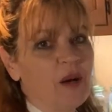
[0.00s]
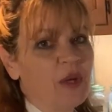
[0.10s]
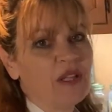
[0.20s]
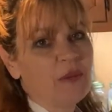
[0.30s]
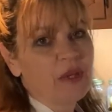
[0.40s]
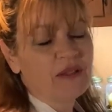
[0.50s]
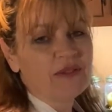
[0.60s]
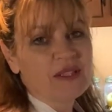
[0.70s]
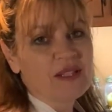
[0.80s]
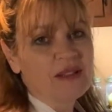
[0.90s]
I'm getting the
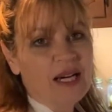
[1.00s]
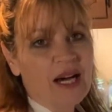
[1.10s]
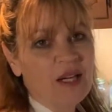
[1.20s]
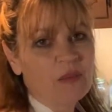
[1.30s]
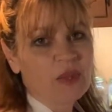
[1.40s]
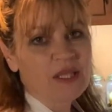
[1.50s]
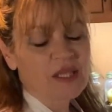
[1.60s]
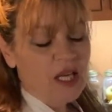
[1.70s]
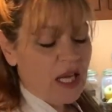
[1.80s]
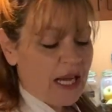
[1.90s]
benefits of that.
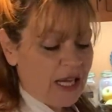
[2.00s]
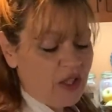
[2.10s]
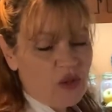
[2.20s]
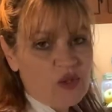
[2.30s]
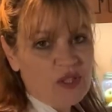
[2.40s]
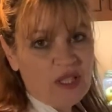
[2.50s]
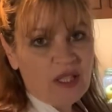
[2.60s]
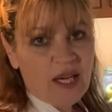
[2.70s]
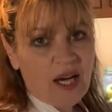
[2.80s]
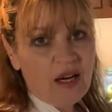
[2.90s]
Plus I use a
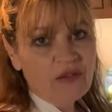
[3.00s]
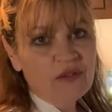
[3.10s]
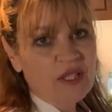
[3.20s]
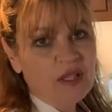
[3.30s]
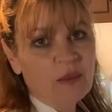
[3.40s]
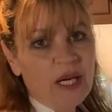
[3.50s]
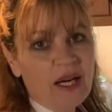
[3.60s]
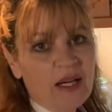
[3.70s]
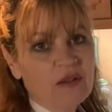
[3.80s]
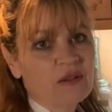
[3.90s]
decaf tea
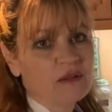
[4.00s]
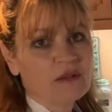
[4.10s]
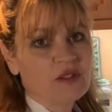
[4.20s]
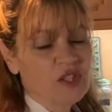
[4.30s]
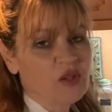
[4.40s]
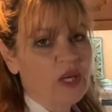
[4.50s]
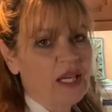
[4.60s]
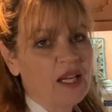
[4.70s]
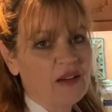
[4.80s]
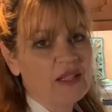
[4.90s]
bag just so I
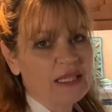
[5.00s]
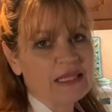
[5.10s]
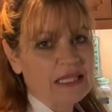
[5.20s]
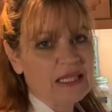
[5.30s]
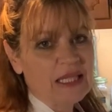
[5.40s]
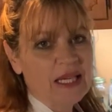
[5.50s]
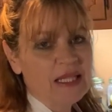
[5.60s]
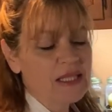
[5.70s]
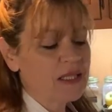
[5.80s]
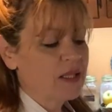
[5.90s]
can have that tea
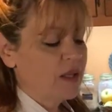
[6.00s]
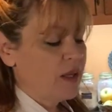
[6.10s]
taste.